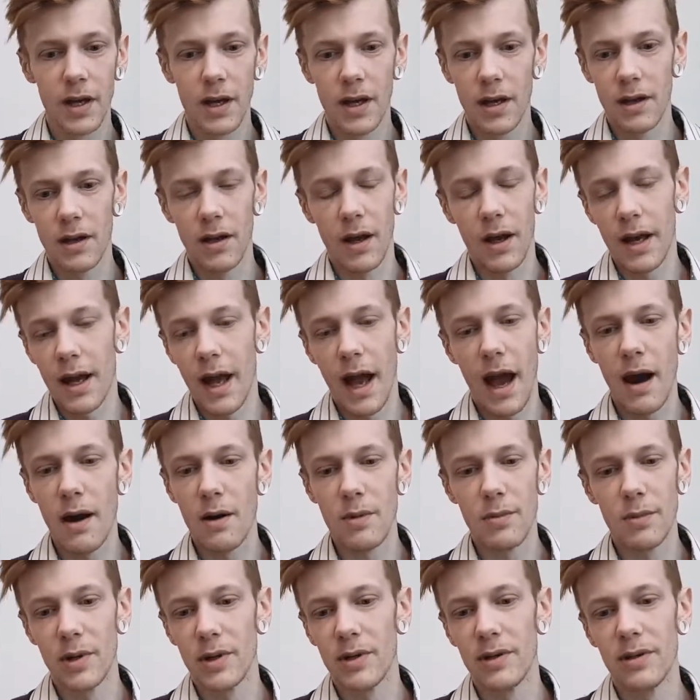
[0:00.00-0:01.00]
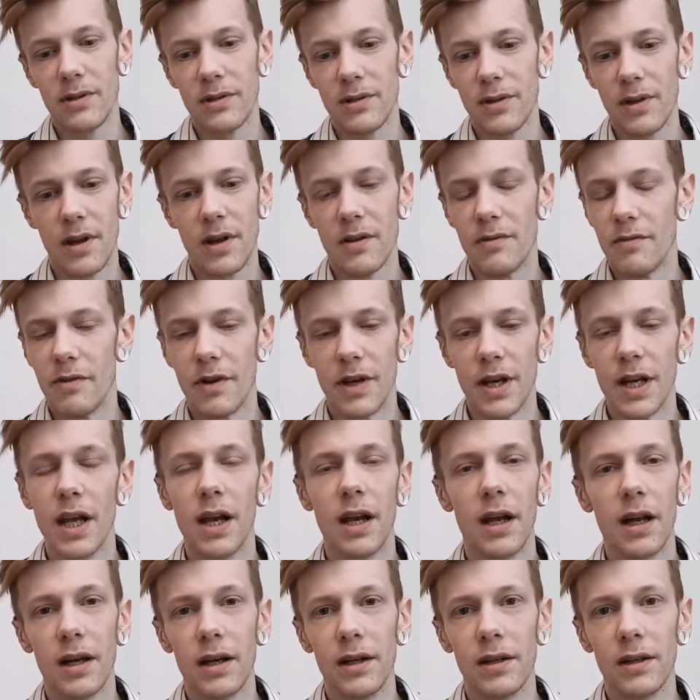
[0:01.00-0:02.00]
like almond and
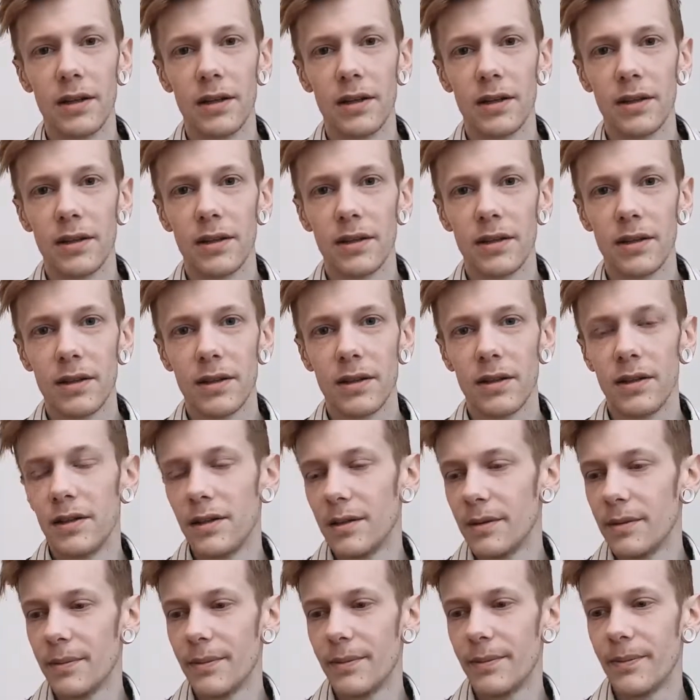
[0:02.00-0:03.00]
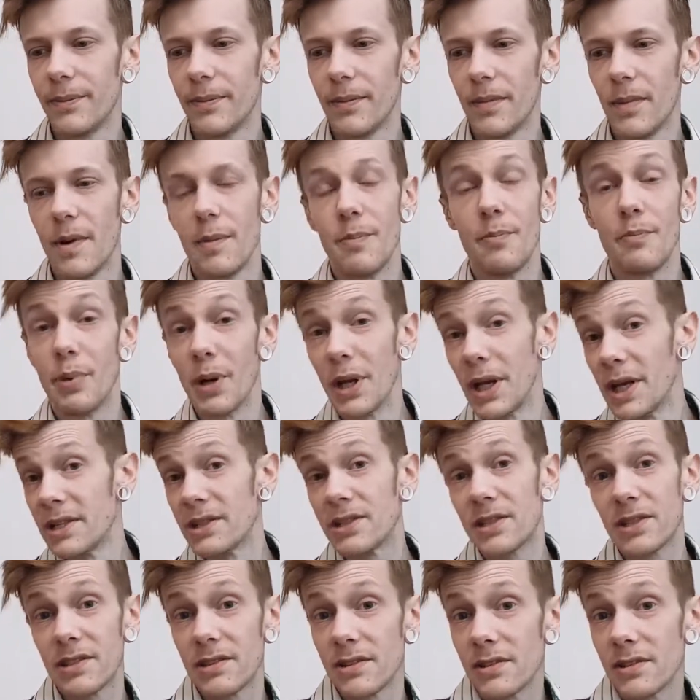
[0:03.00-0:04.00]
vanilla. But
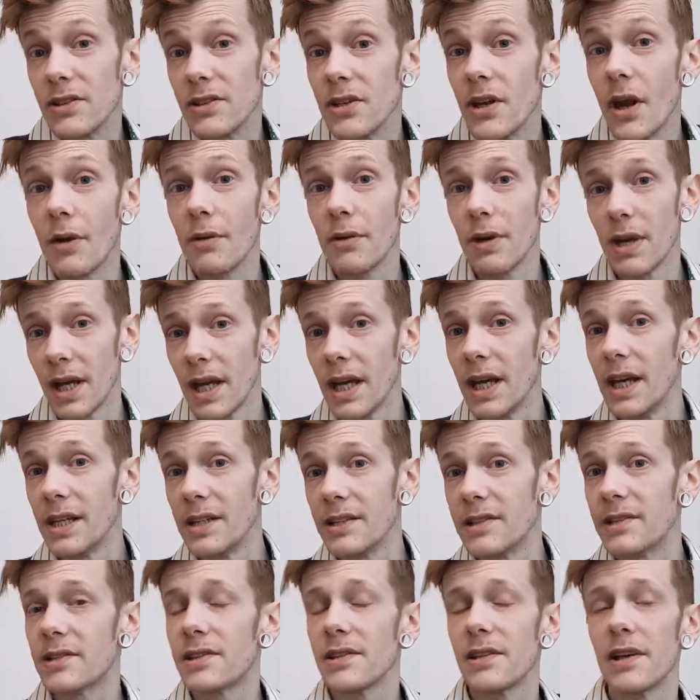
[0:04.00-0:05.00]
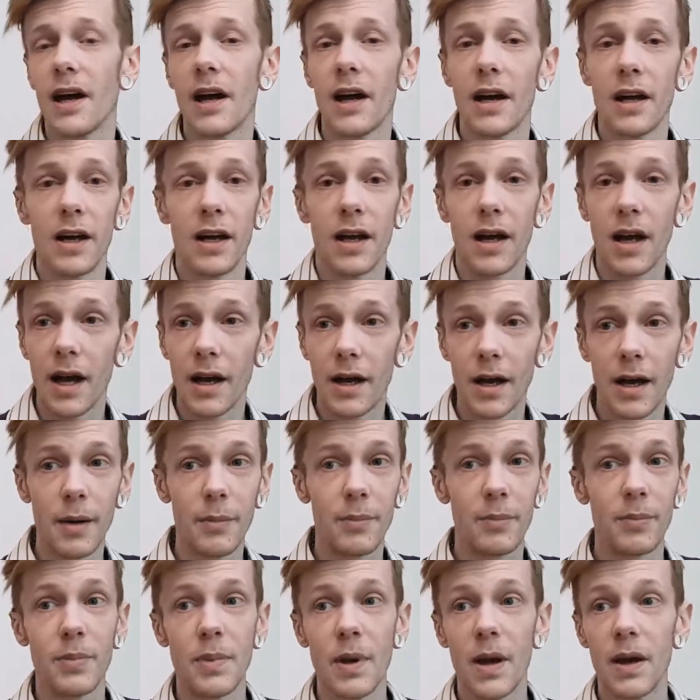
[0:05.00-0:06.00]
it's, know, it is a,
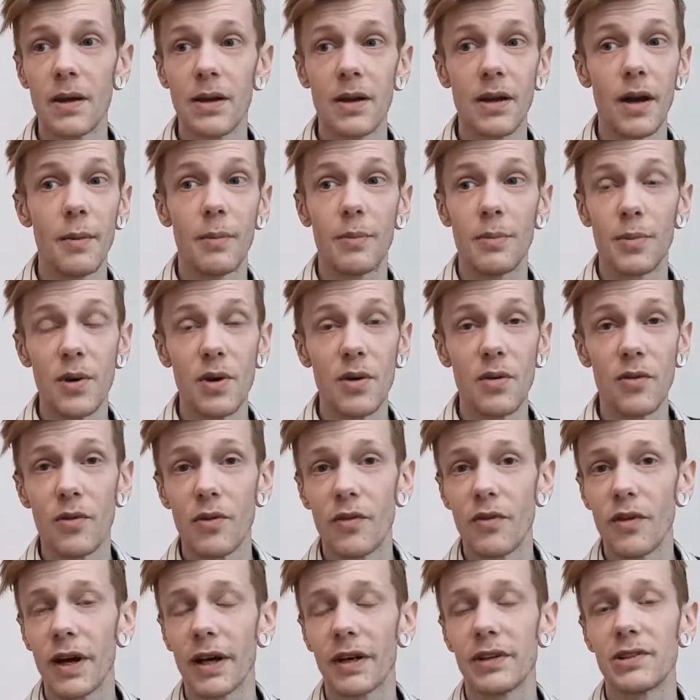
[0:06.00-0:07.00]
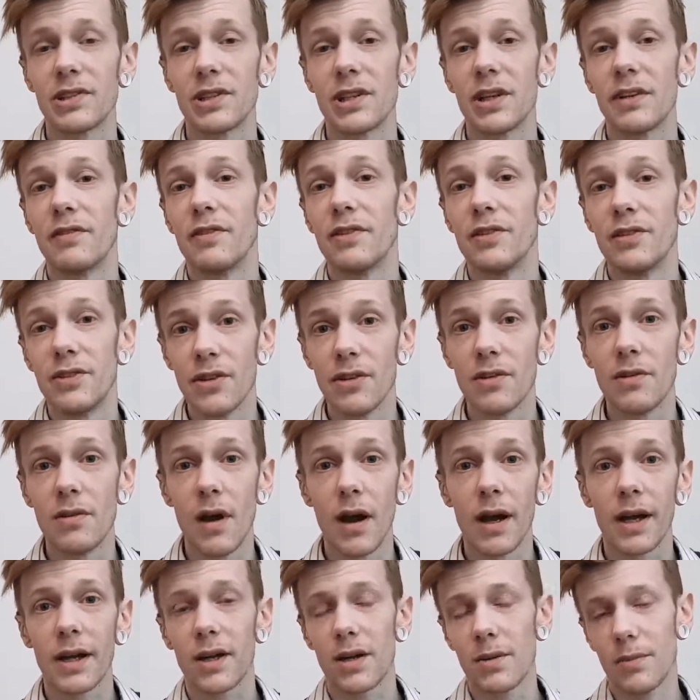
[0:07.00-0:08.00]
a, a beautiful fragrance. And if you do
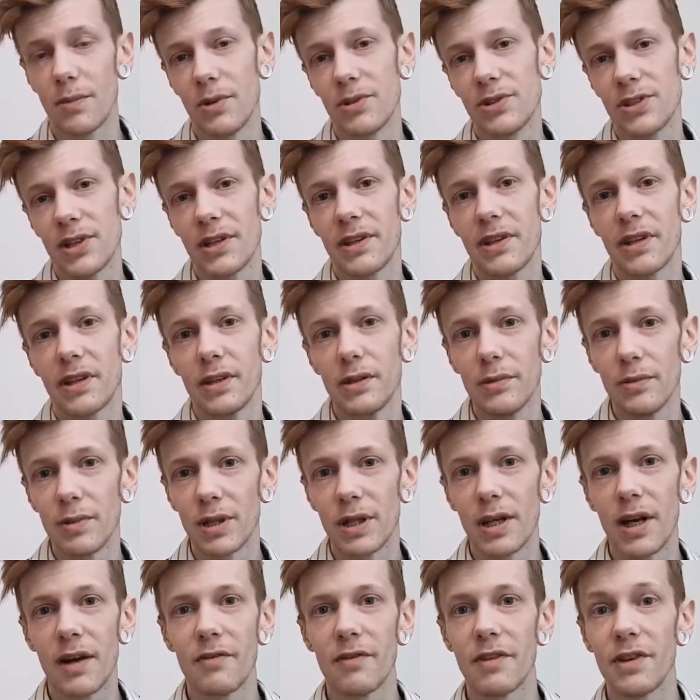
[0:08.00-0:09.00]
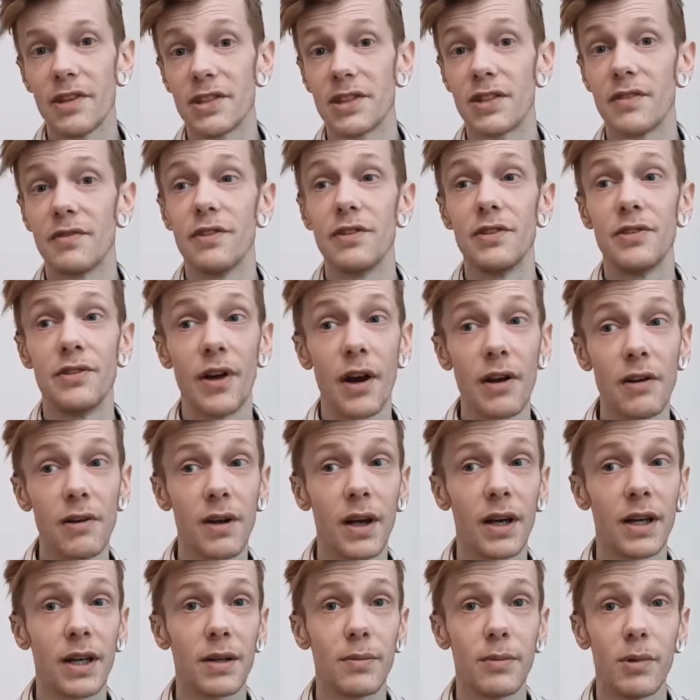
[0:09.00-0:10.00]
like gourmands, I think you would love this. If you don't
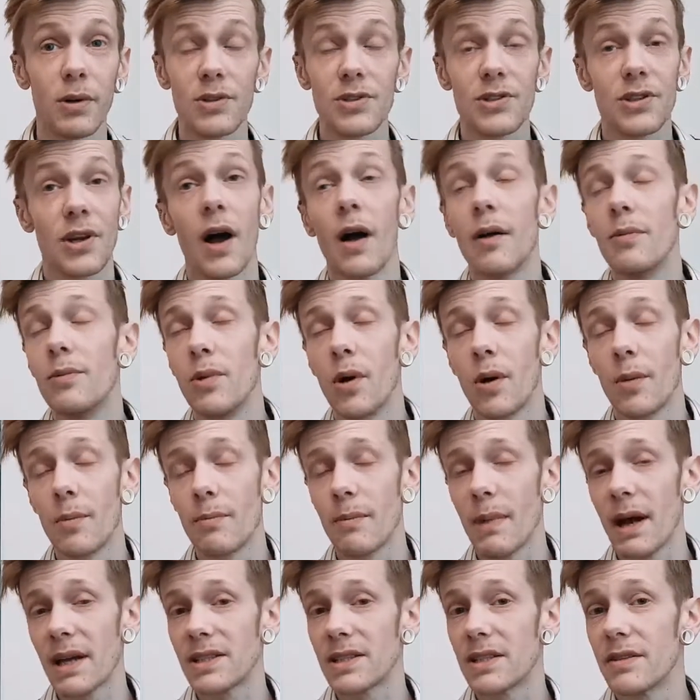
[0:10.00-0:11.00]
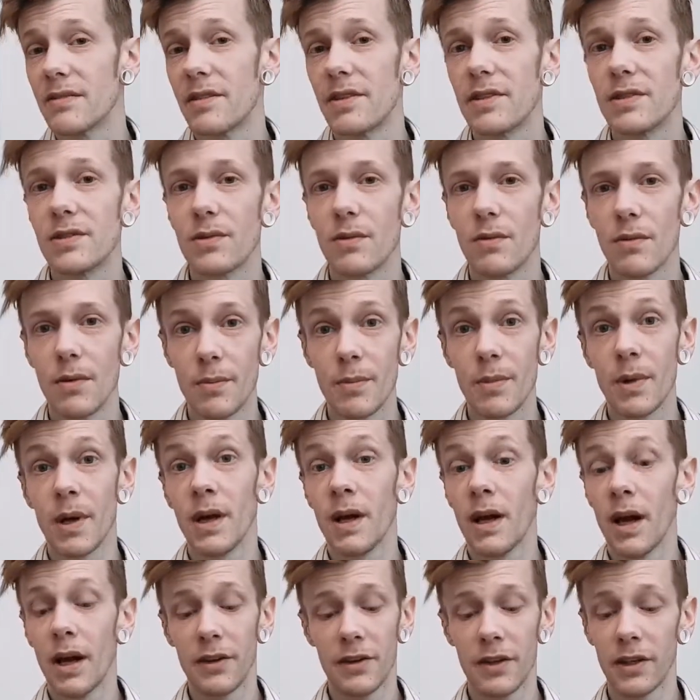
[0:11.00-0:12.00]
like gourmands, I'm not massive into them.
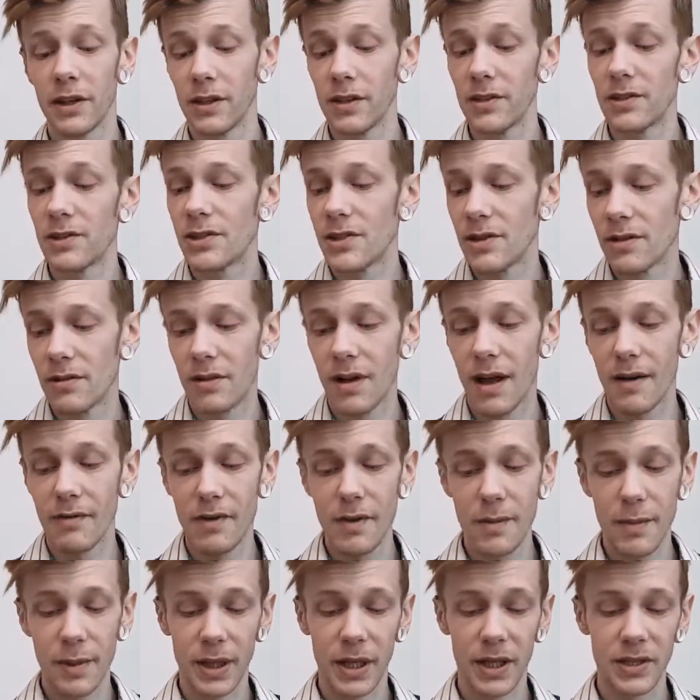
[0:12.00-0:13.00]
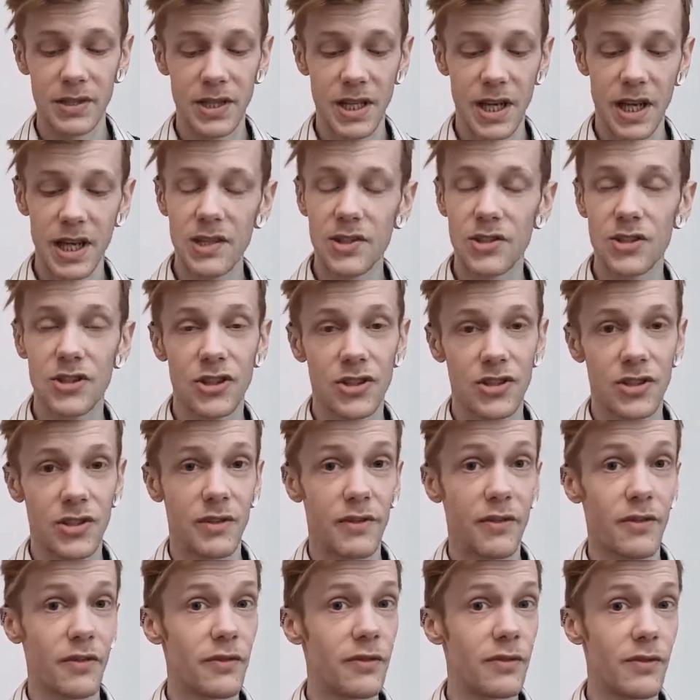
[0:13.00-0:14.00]
I think you'd still love it because it is just a
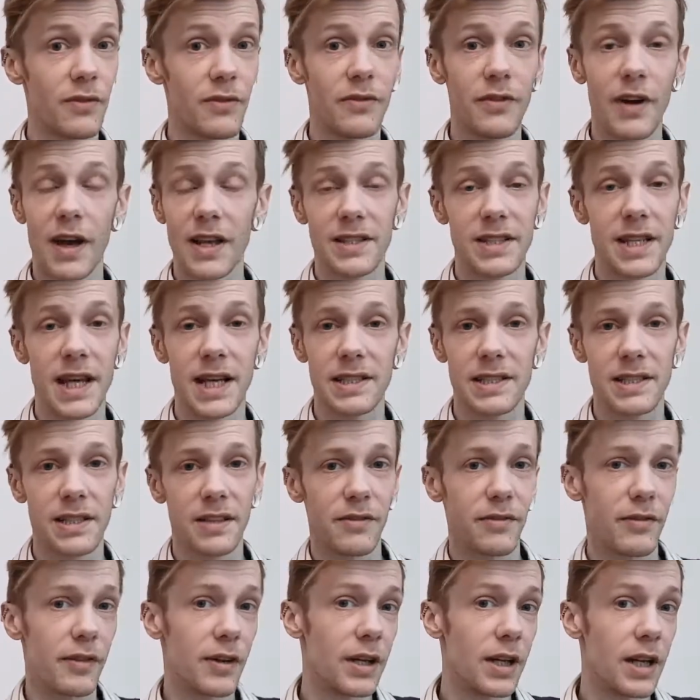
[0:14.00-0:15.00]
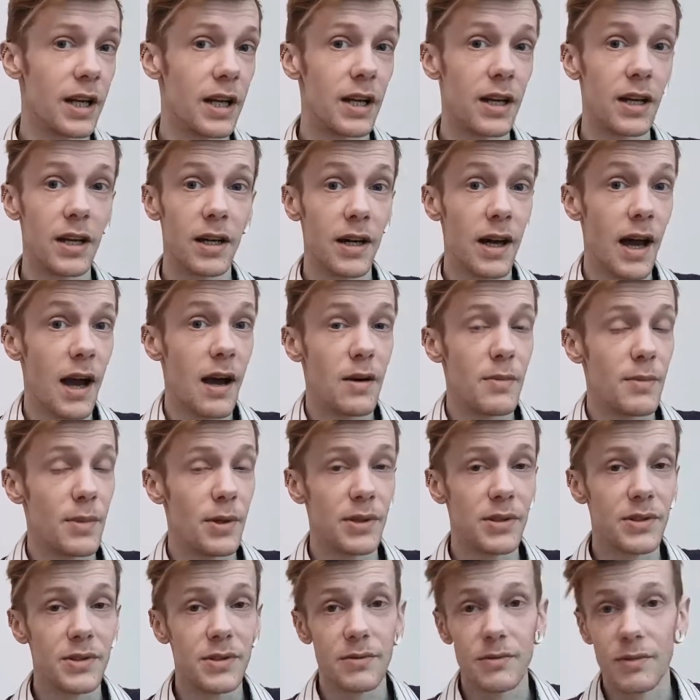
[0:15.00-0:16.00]
fantastic vanilla
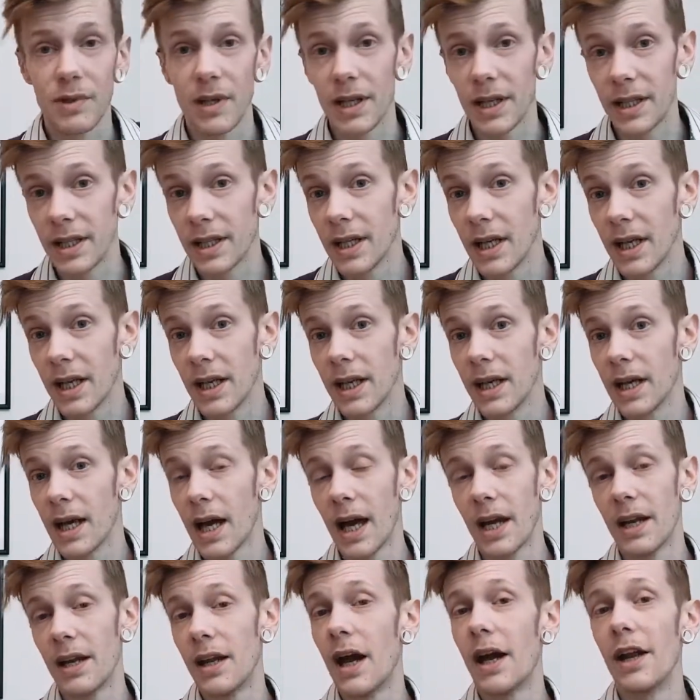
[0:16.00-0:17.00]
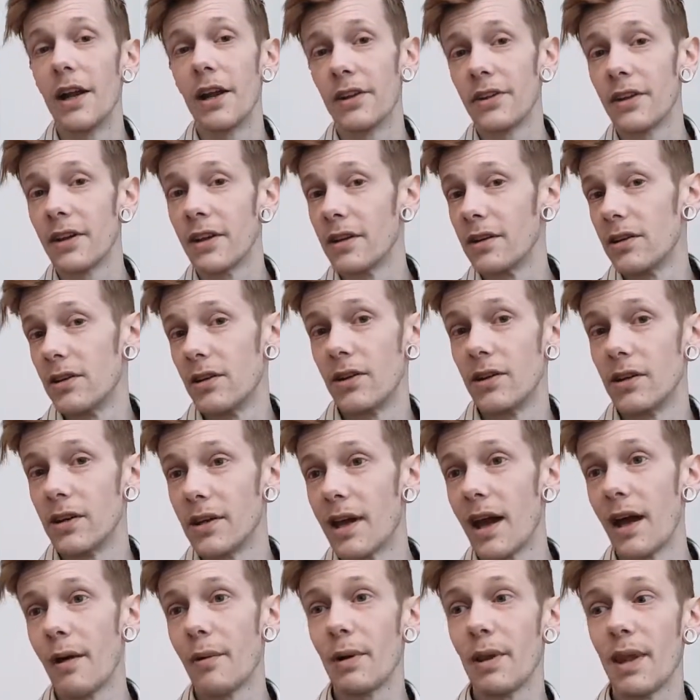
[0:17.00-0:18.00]
almond, really. And, and I think you can
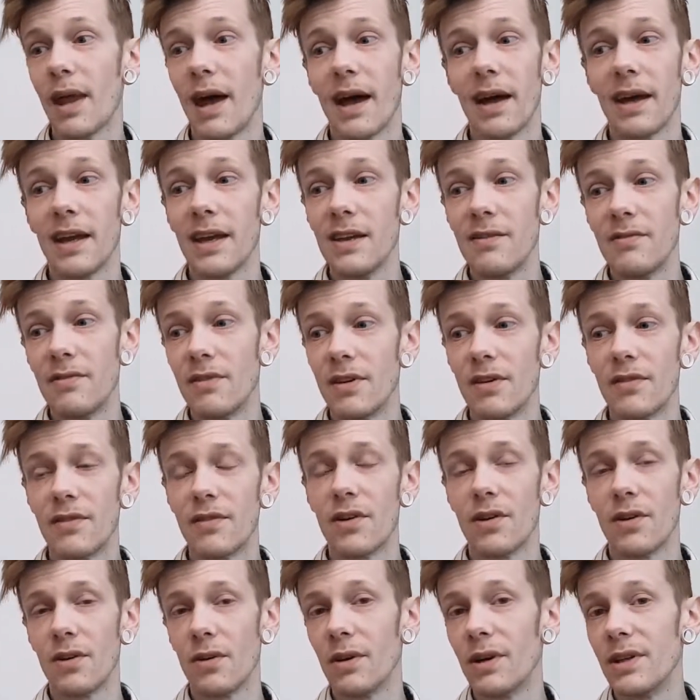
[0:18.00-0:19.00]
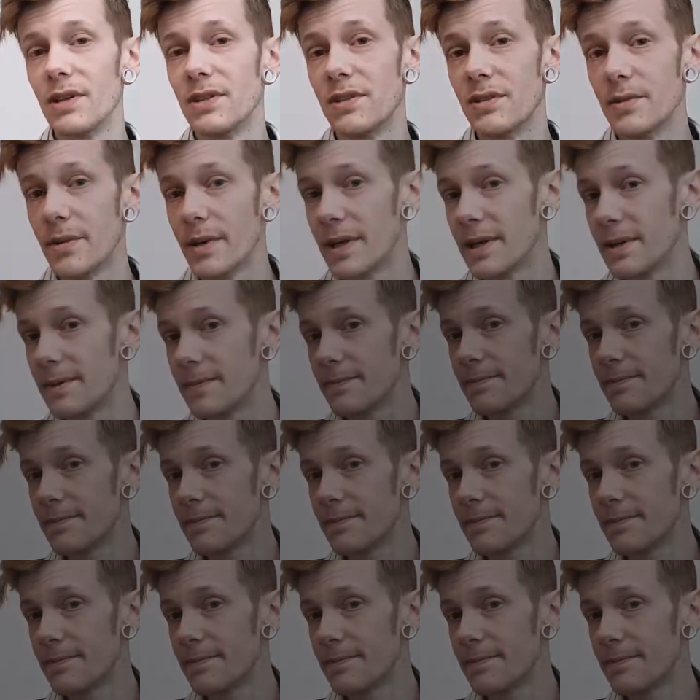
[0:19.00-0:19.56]
get with that even if you're not into it.